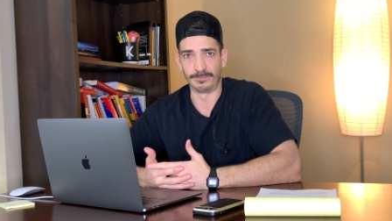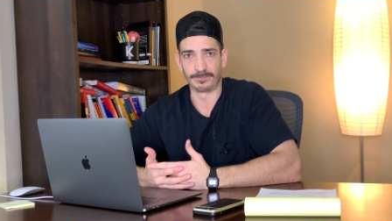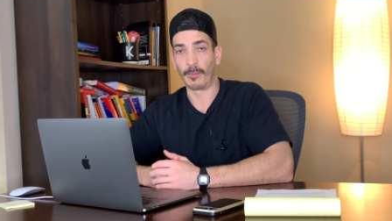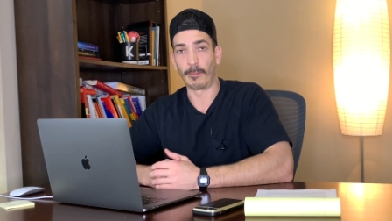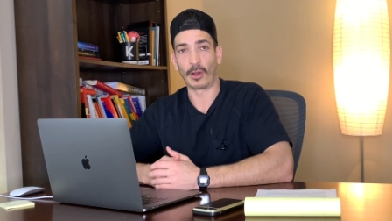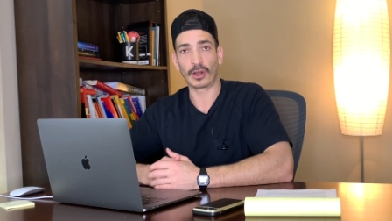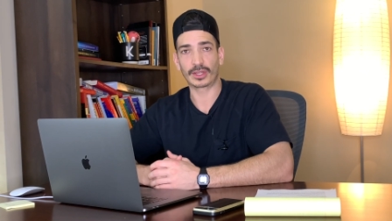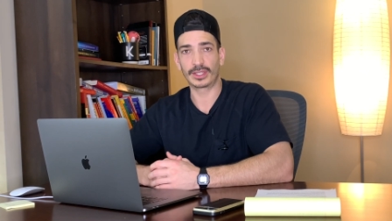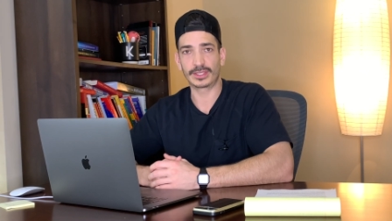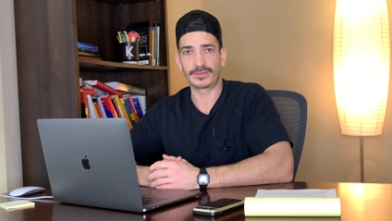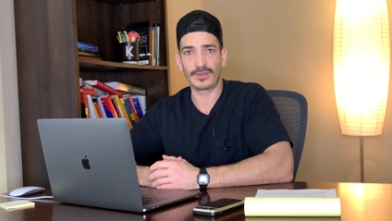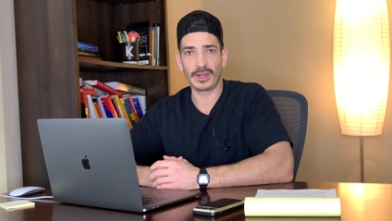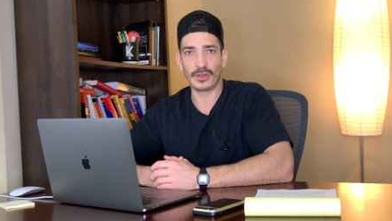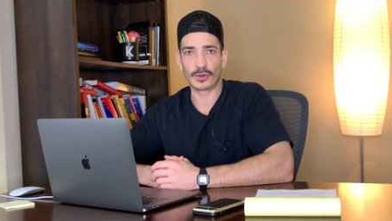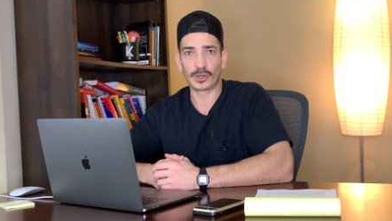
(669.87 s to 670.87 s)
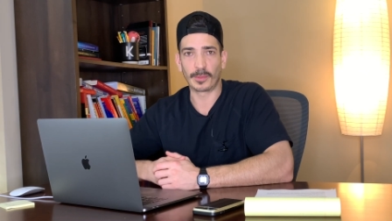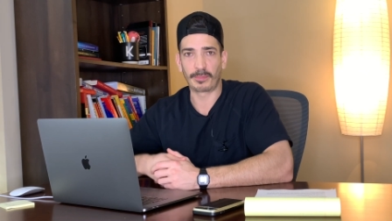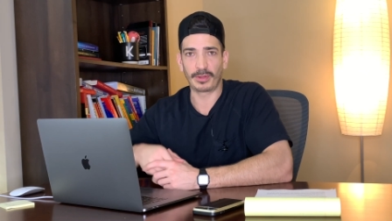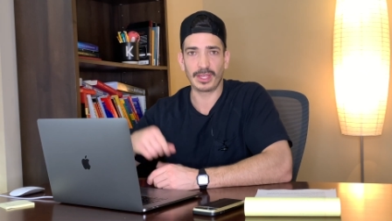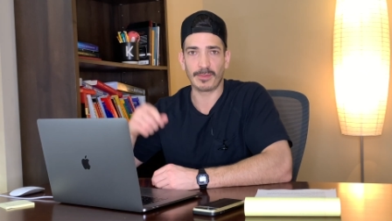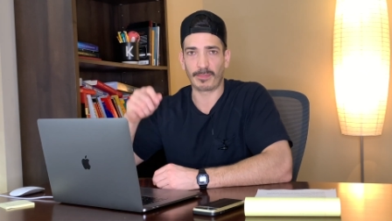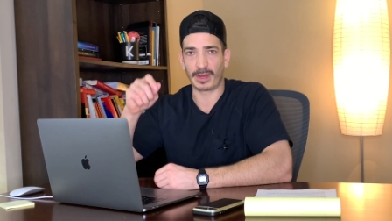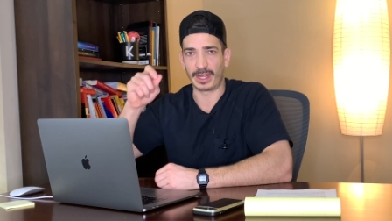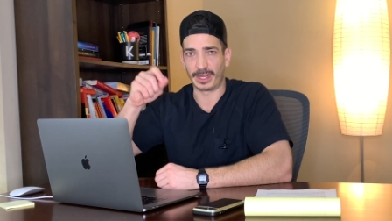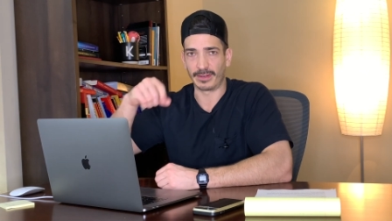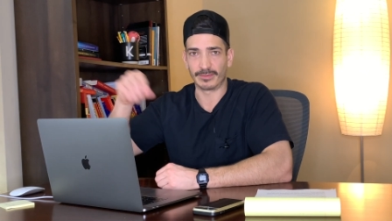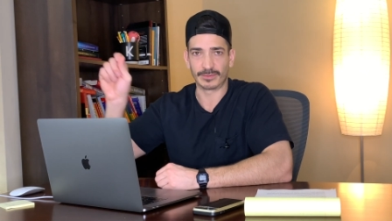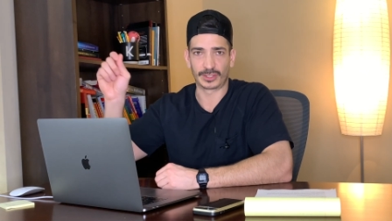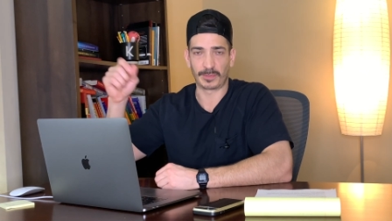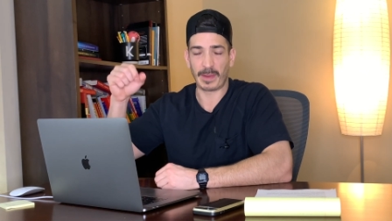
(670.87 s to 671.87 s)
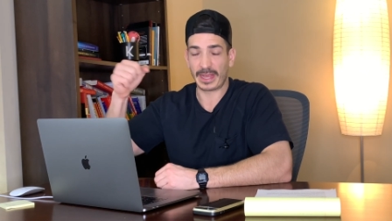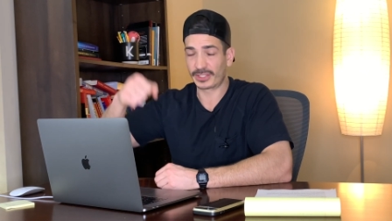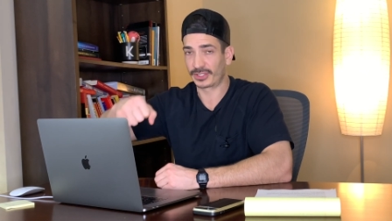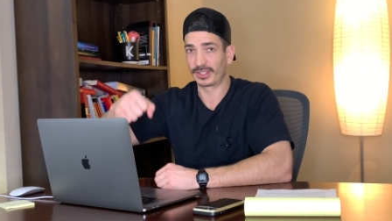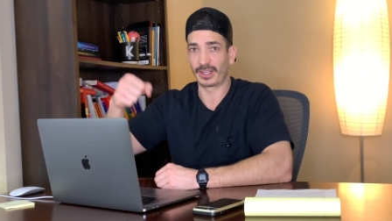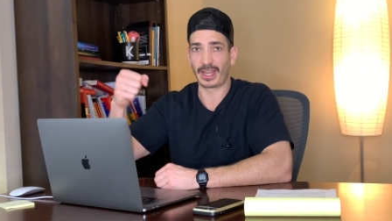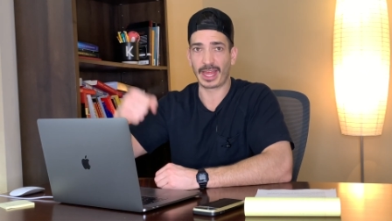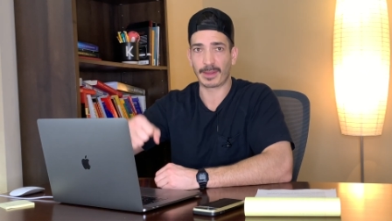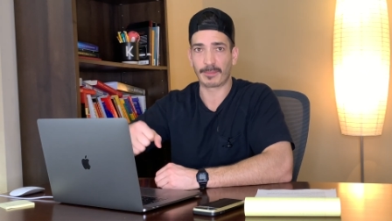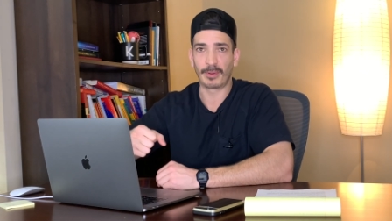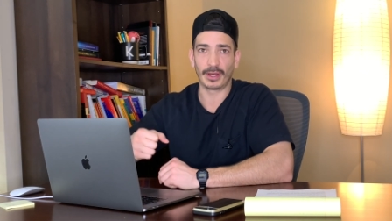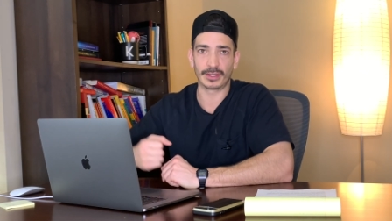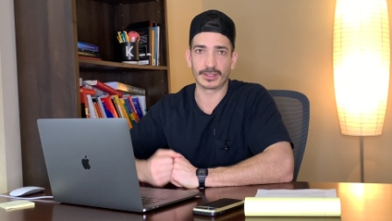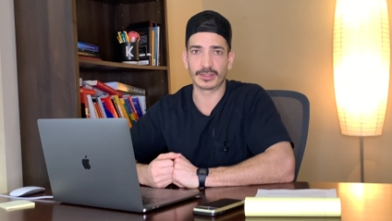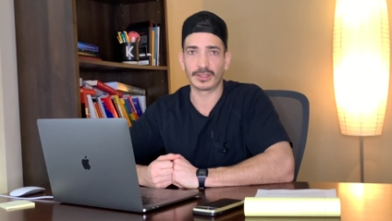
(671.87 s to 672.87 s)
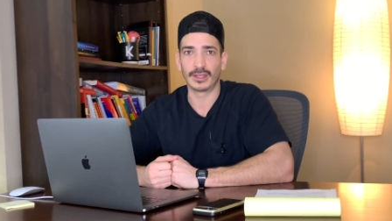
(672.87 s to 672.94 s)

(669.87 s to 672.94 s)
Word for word: Mark this video complete by smashing the like button.